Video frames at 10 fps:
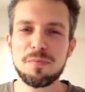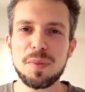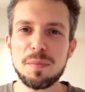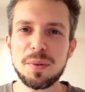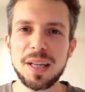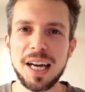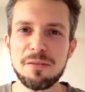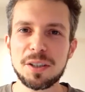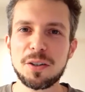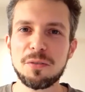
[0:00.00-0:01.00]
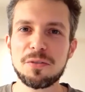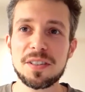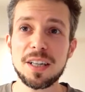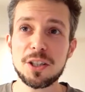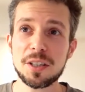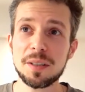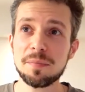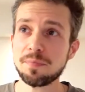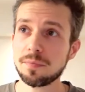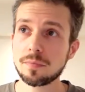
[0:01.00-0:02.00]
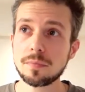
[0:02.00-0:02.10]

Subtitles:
people having a conversation,